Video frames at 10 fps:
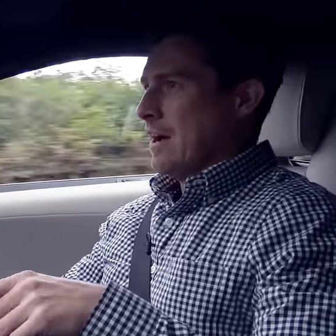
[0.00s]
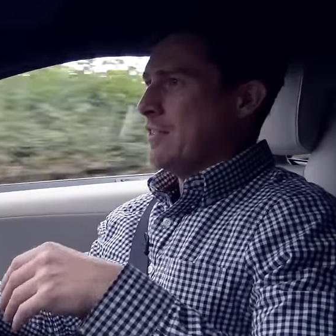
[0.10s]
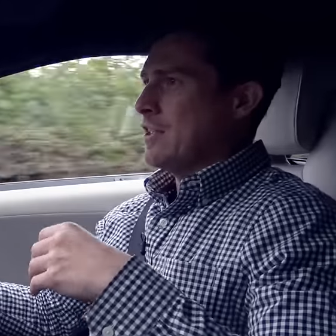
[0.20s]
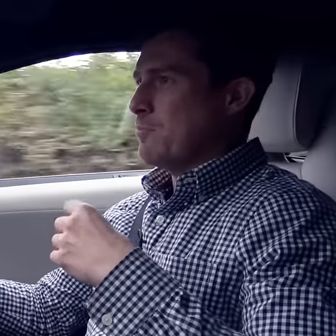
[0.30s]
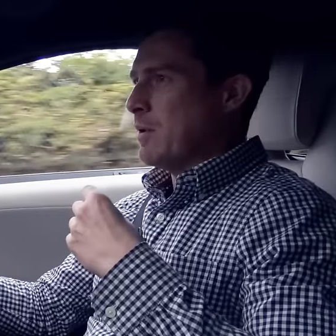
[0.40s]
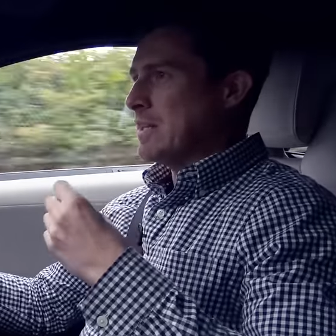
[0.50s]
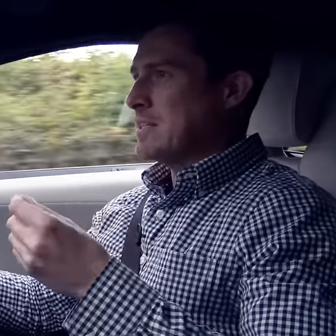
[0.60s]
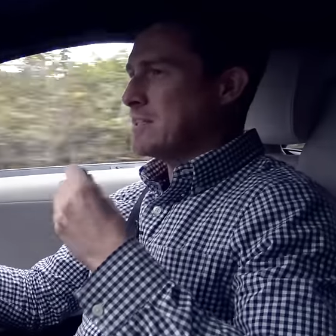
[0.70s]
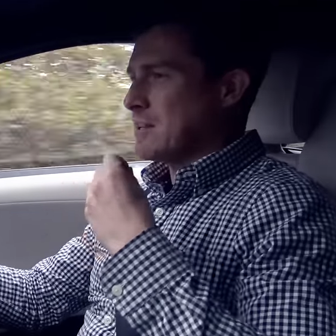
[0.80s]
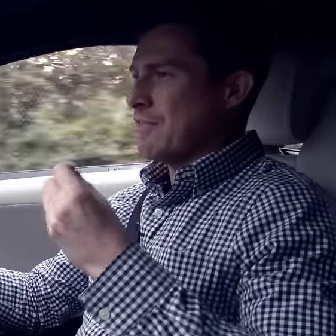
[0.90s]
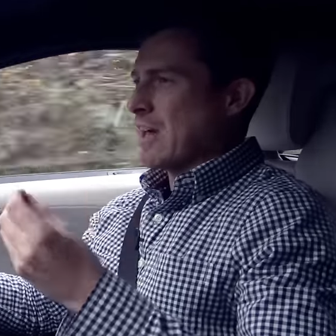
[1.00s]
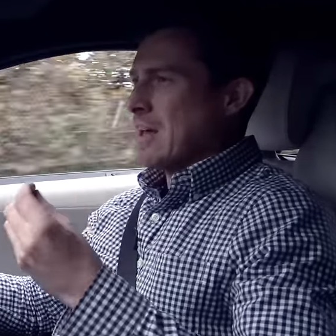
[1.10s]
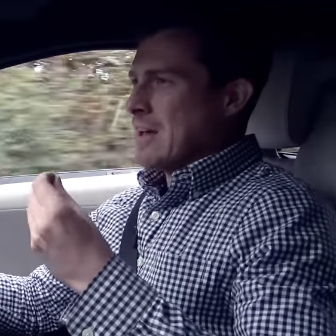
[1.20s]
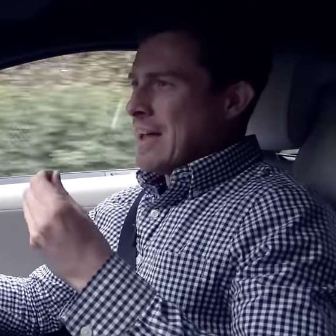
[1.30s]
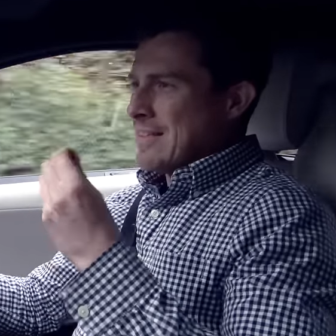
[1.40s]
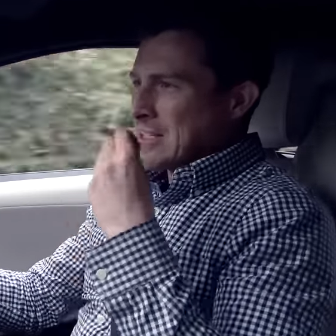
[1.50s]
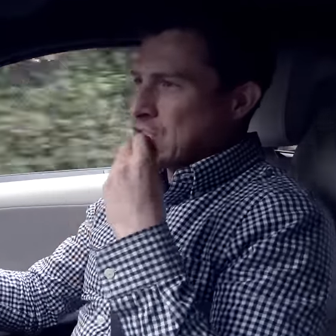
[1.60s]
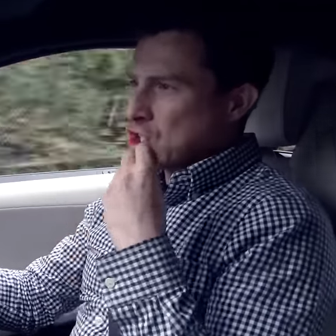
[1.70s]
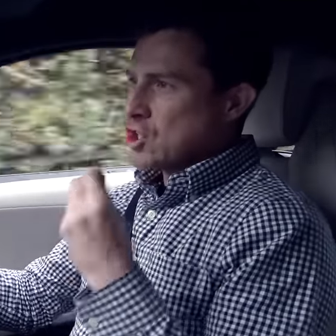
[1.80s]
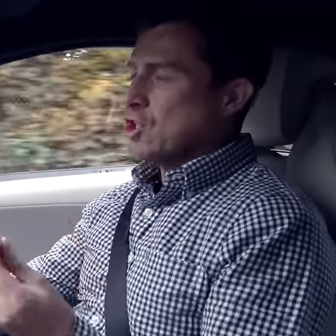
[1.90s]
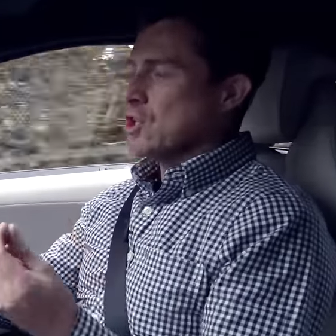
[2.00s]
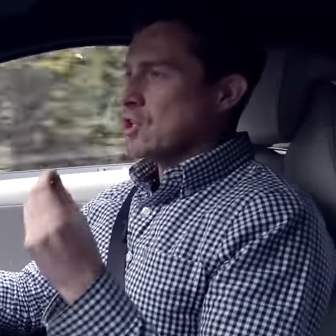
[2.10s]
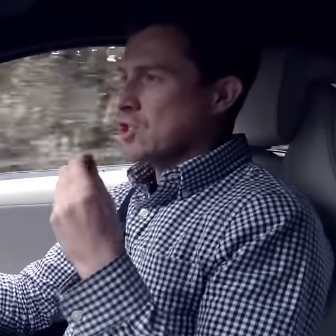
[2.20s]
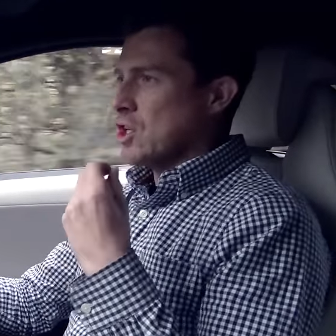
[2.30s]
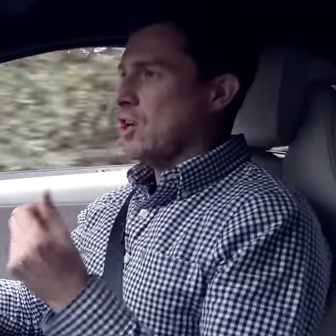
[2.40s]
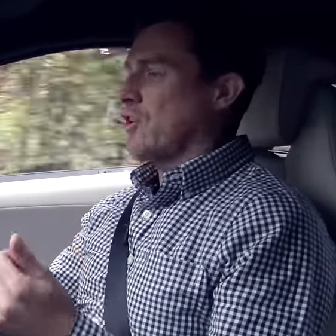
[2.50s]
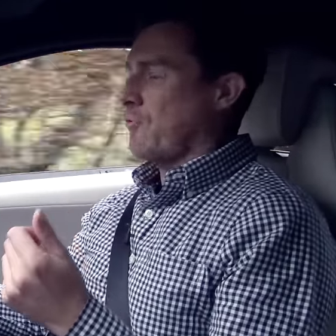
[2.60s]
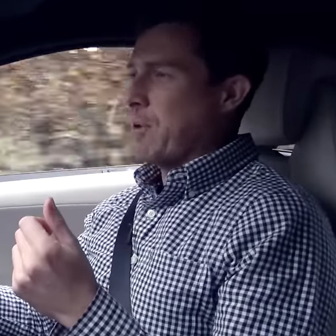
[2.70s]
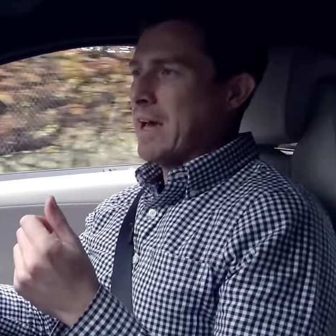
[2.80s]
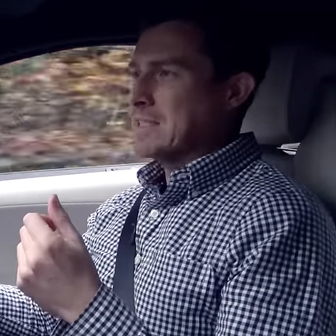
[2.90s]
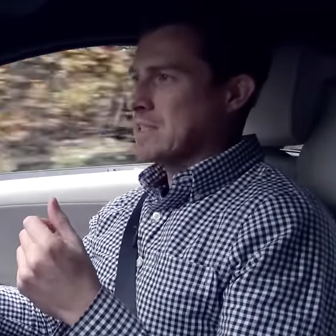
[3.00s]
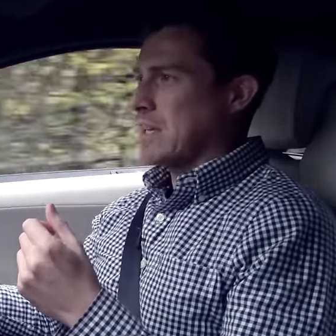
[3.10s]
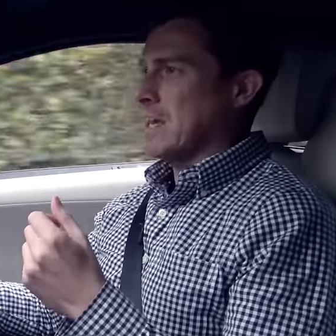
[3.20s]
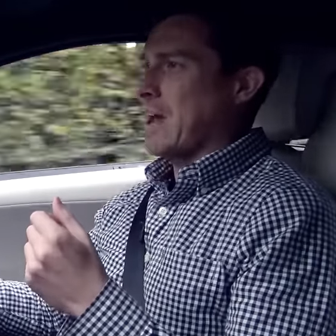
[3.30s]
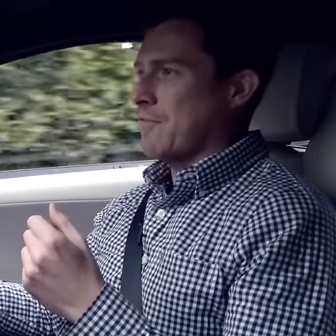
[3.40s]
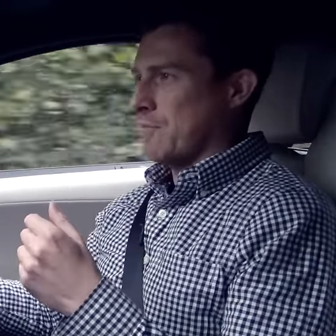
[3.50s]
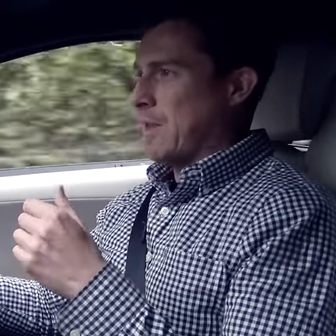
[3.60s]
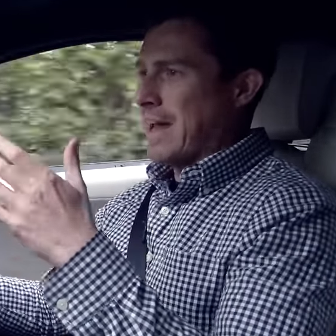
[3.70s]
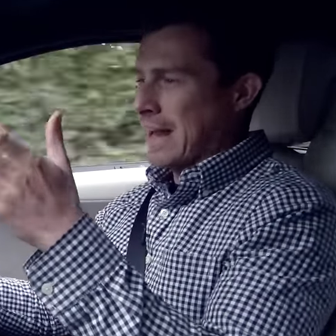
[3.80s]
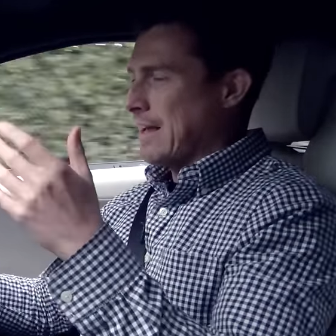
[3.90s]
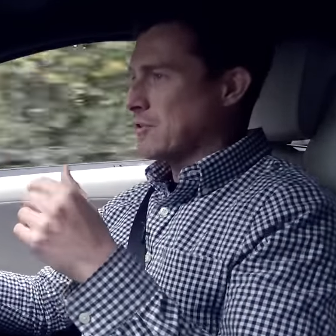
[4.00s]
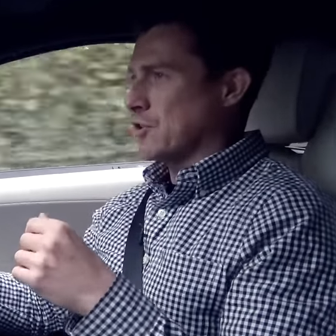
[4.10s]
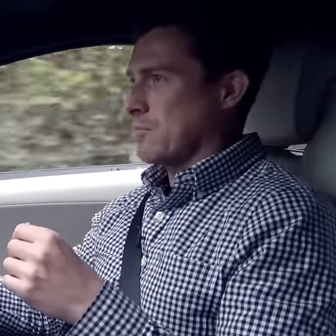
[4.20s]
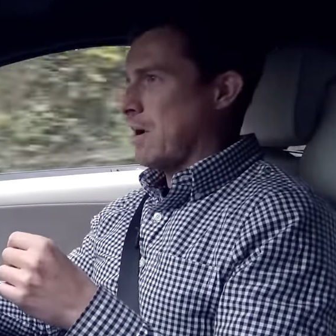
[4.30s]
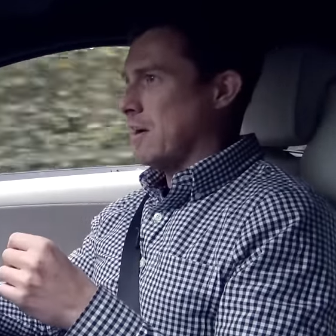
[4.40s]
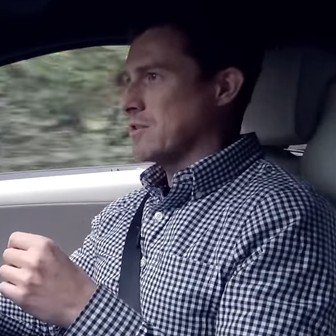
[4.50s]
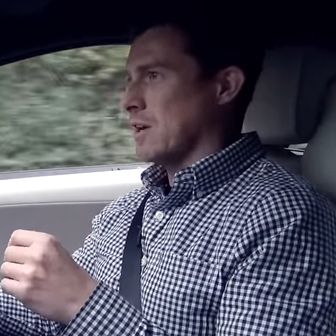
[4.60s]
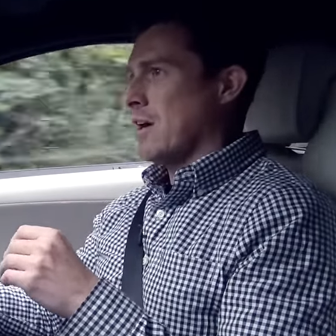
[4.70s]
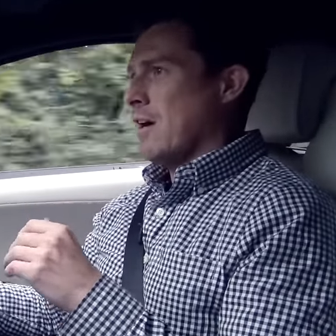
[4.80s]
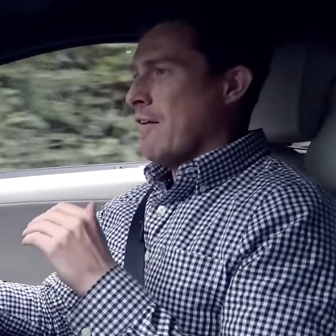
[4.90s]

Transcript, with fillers: And the ability to have that, that sudden turn of pace that you get from that electric motor